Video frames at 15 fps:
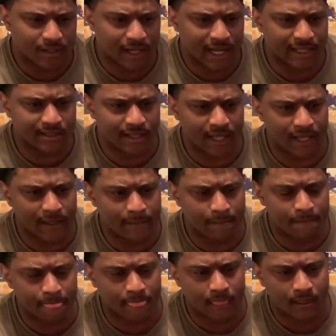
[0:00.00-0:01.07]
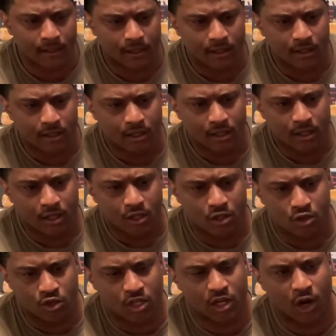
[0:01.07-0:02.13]
I think
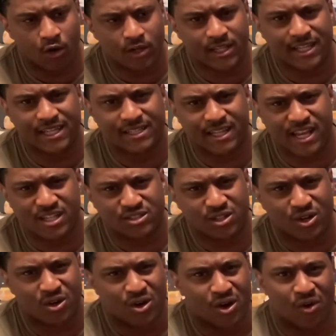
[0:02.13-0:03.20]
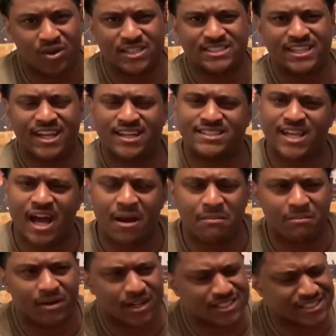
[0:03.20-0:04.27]
you can only get these on the SNKRS
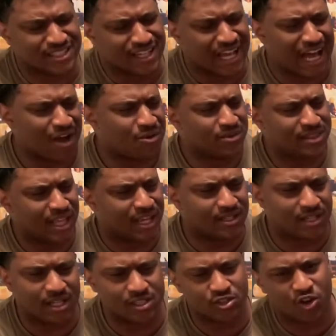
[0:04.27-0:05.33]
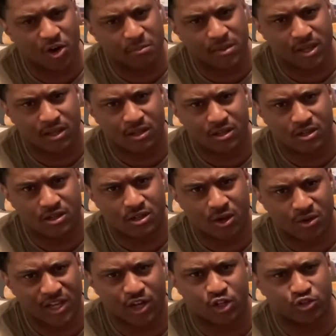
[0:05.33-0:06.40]
app because I don't think these gonna be, you know,
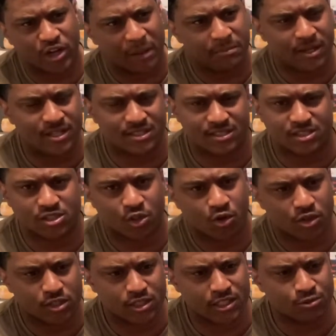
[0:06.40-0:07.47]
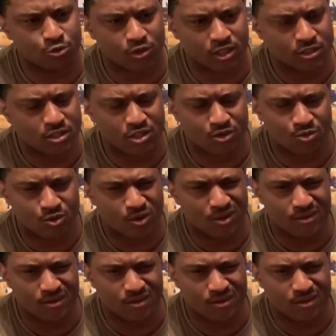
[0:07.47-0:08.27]
they're gonna drop these in stores because you know